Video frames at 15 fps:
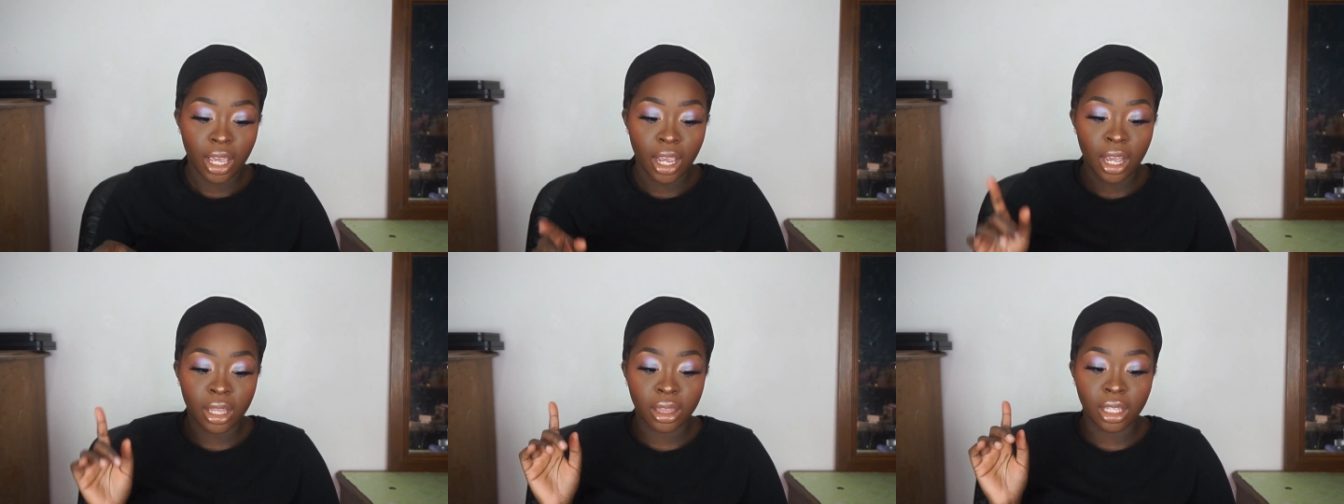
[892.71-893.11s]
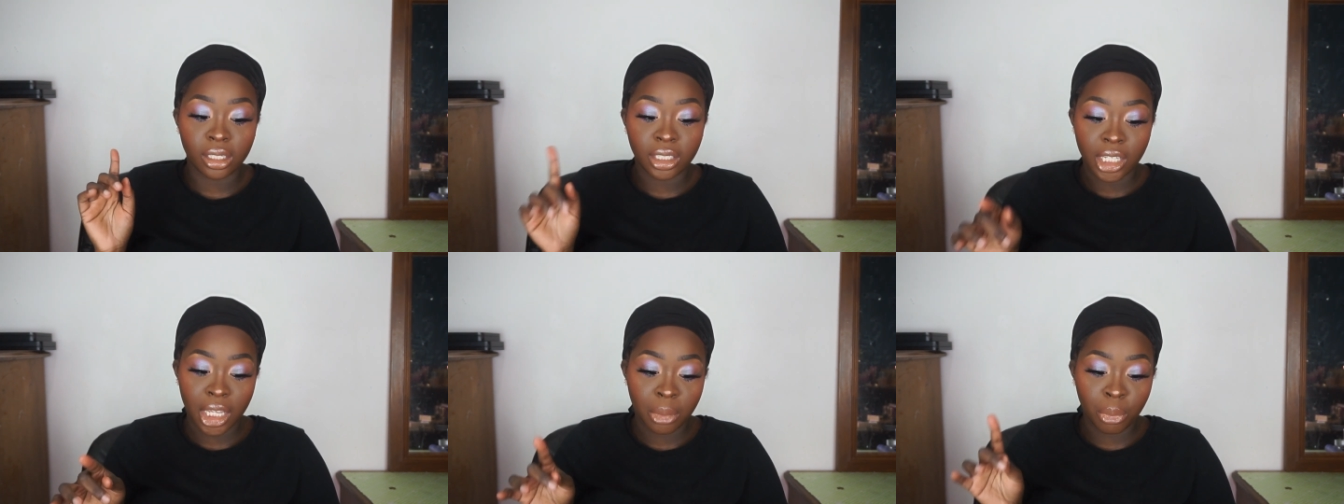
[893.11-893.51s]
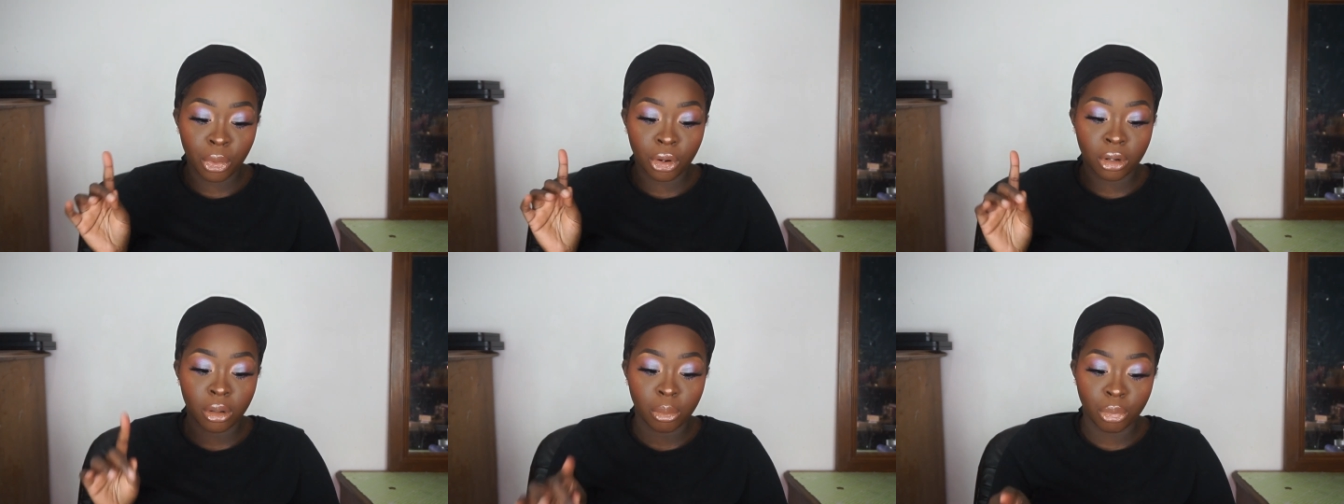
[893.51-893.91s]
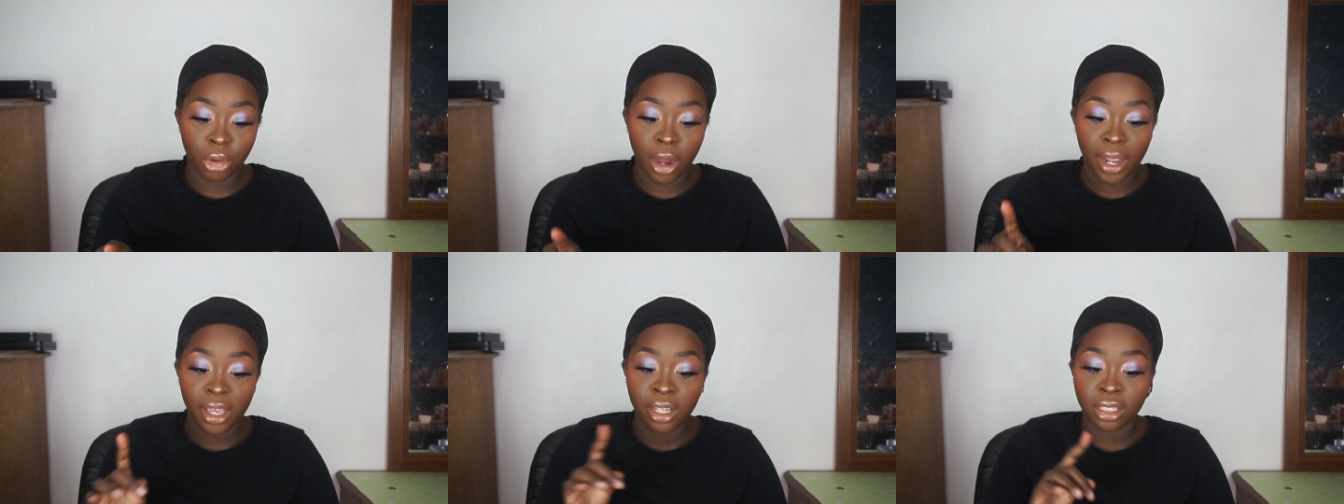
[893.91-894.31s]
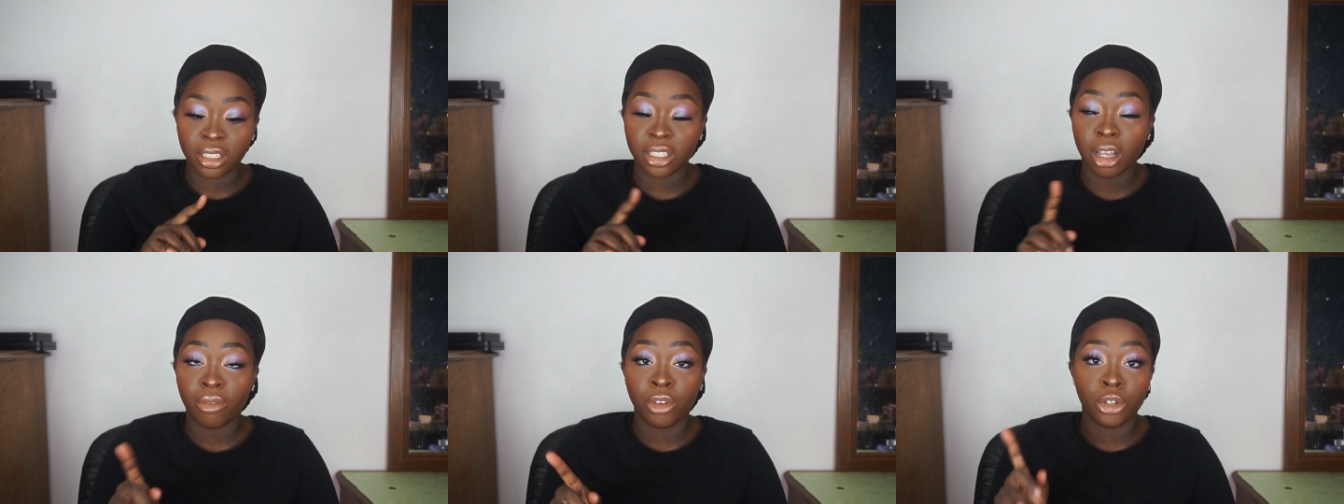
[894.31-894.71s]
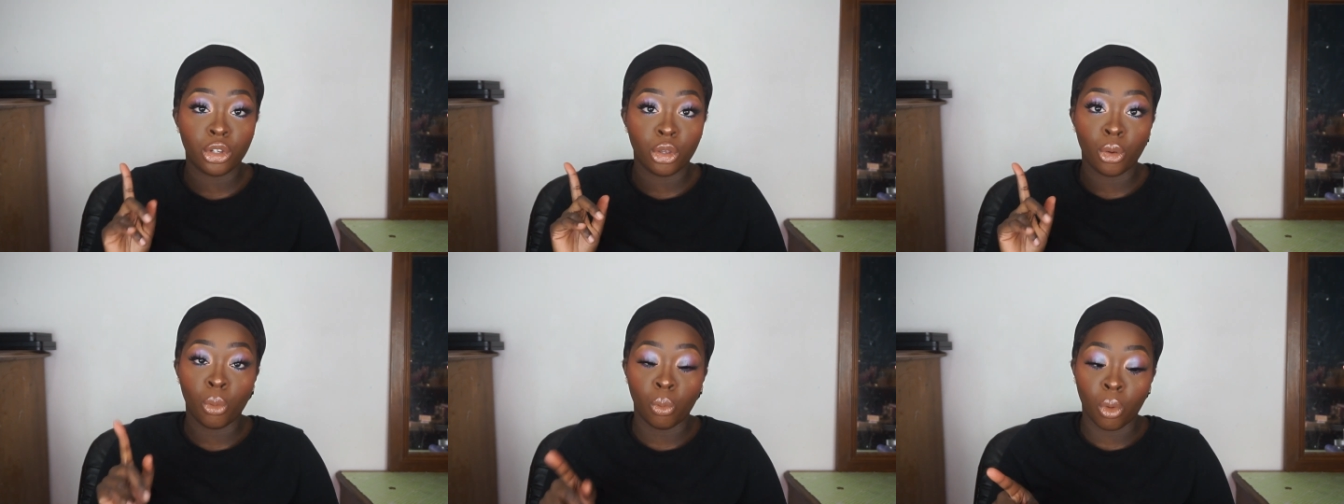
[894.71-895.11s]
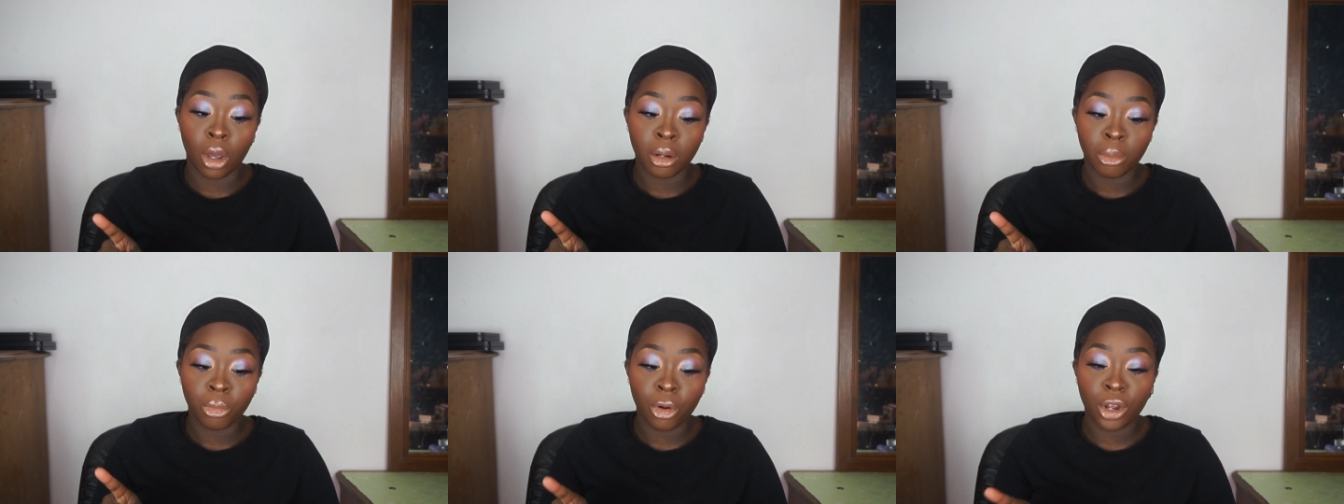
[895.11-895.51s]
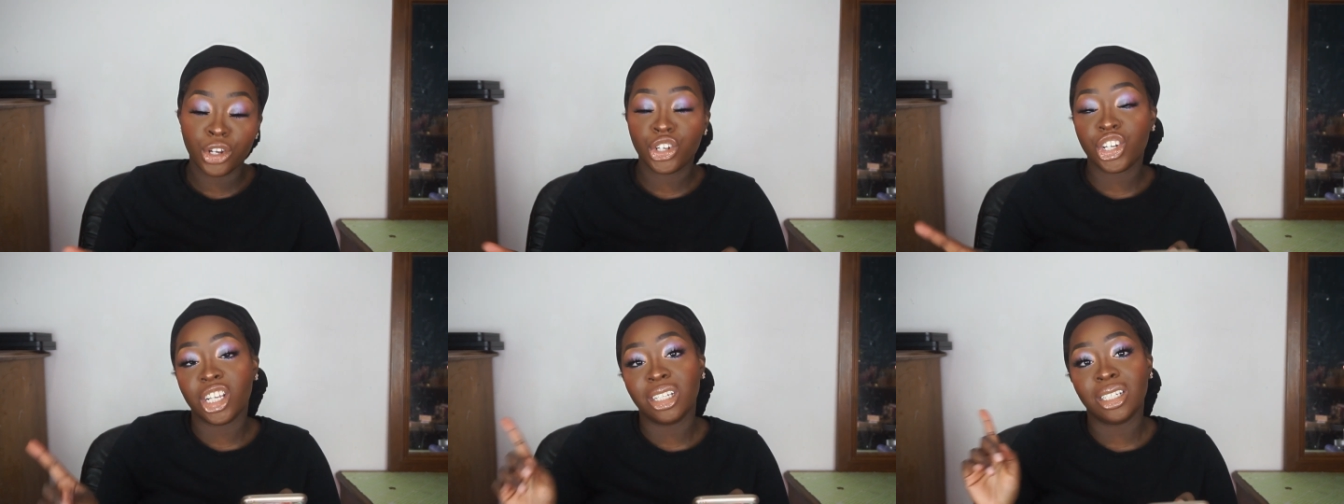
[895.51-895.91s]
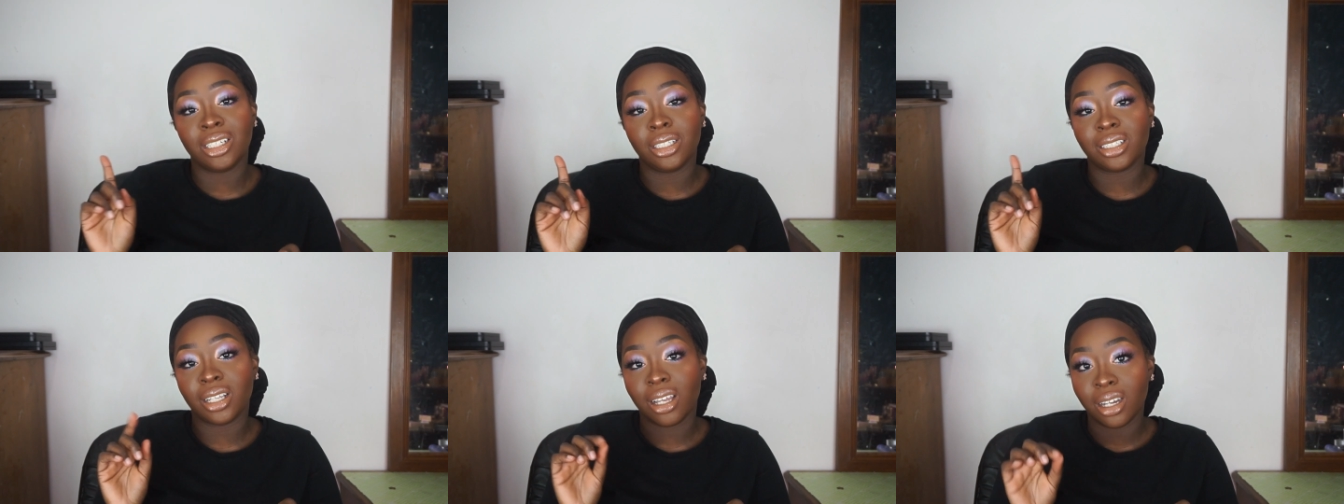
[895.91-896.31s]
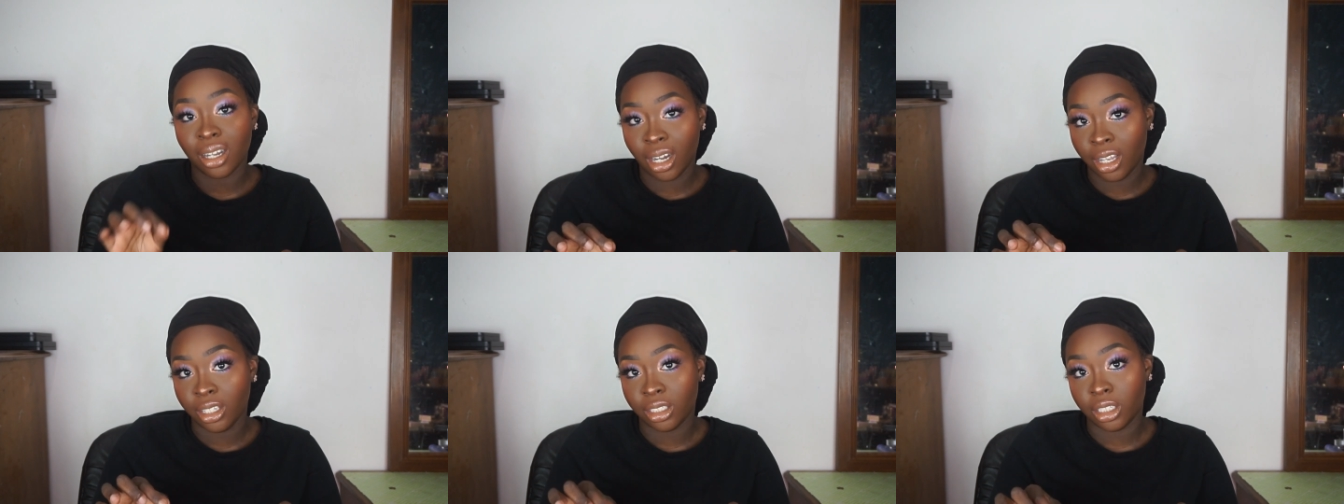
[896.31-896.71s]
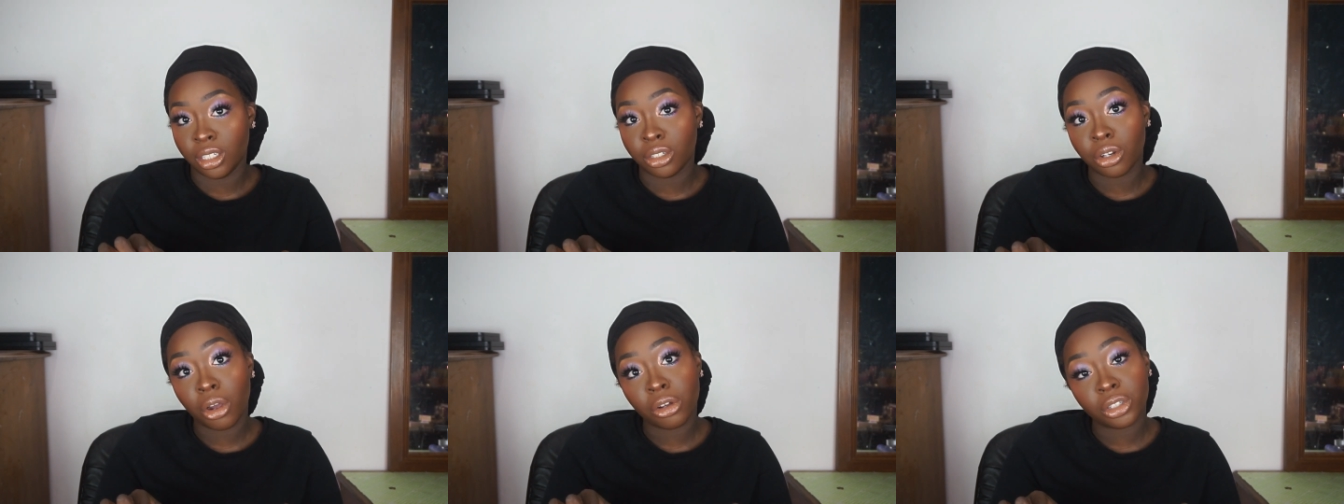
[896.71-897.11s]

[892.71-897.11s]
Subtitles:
and the tapered Brighton 721 brush is $19.